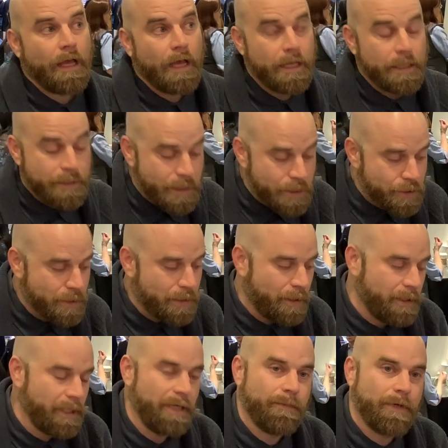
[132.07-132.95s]

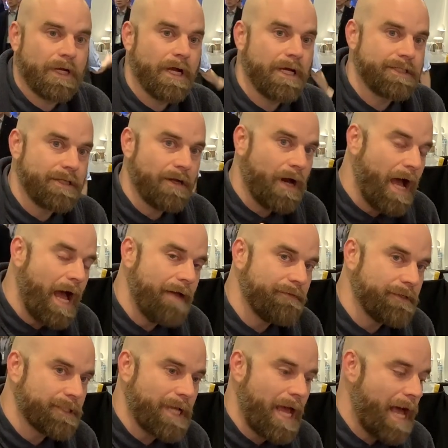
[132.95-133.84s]
Additionally, because they're high
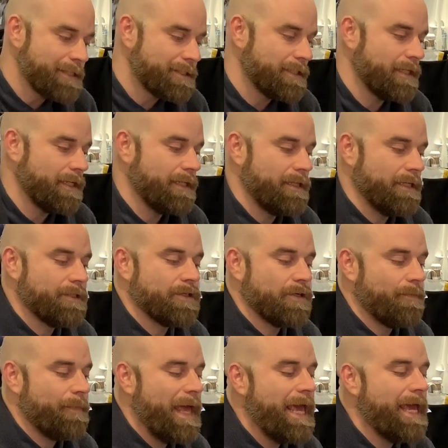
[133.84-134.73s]
viscosity, these
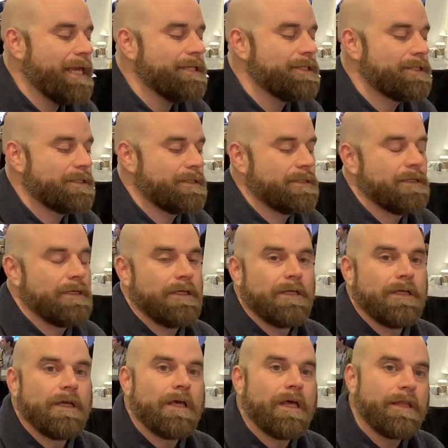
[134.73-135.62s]
are pastes,
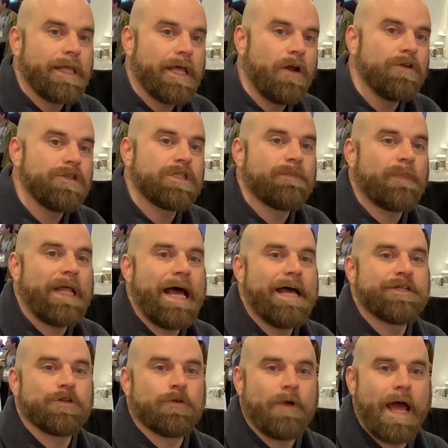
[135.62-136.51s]
they don't
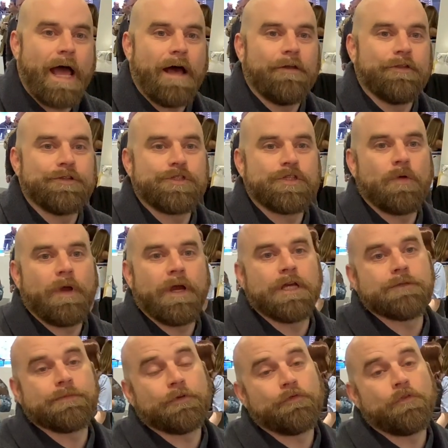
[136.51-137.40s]
splash around. So
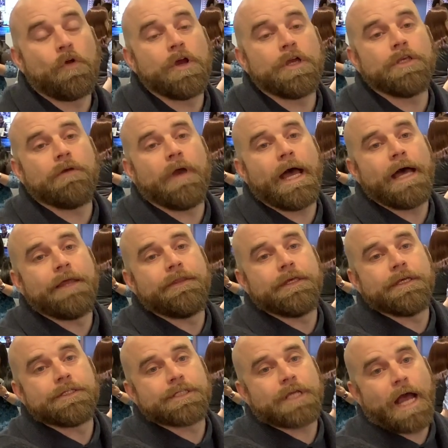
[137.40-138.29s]
whereas before you had
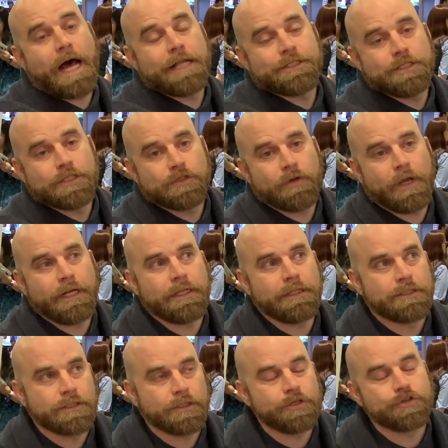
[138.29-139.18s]
this
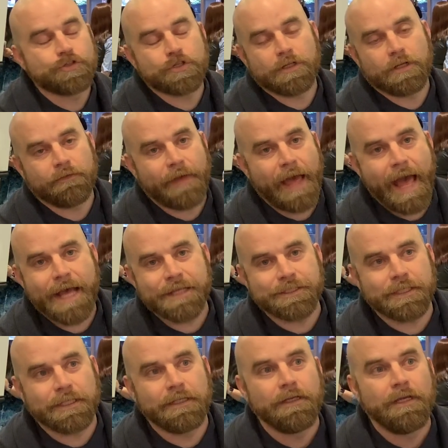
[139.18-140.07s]
concentrated solution of
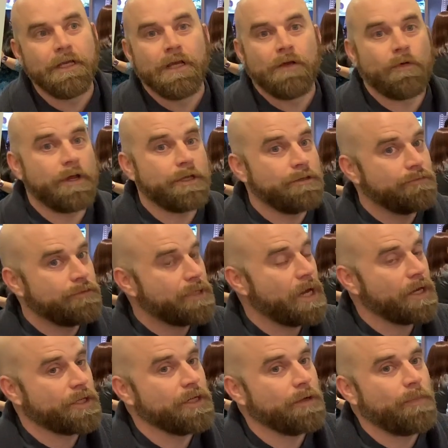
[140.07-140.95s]
acid where you
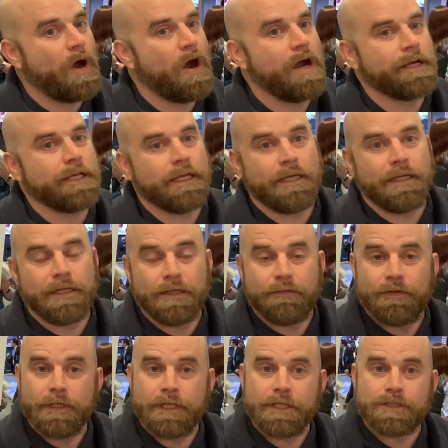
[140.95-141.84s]
dunk your part in, and
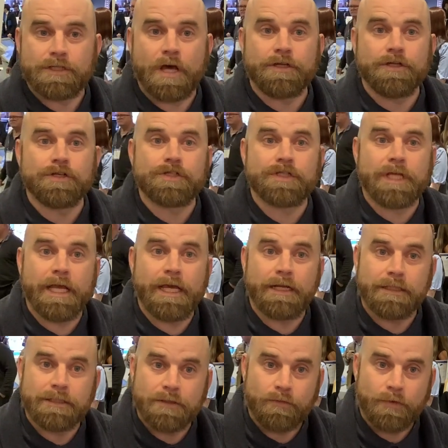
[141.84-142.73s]
if it gets on your skin,
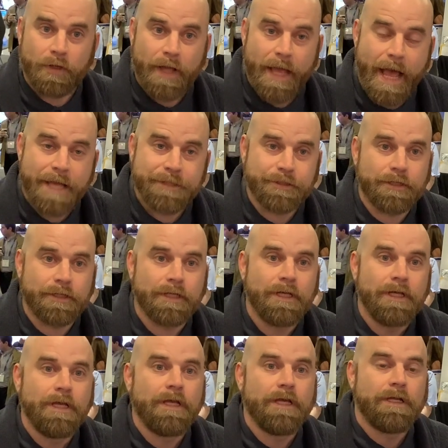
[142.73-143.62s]
it's a real hazard,
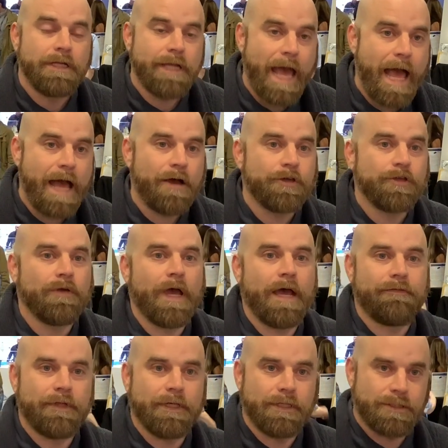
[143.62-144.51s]
now you
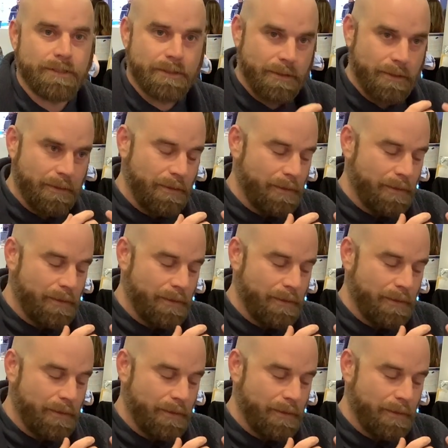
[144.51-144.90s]
have this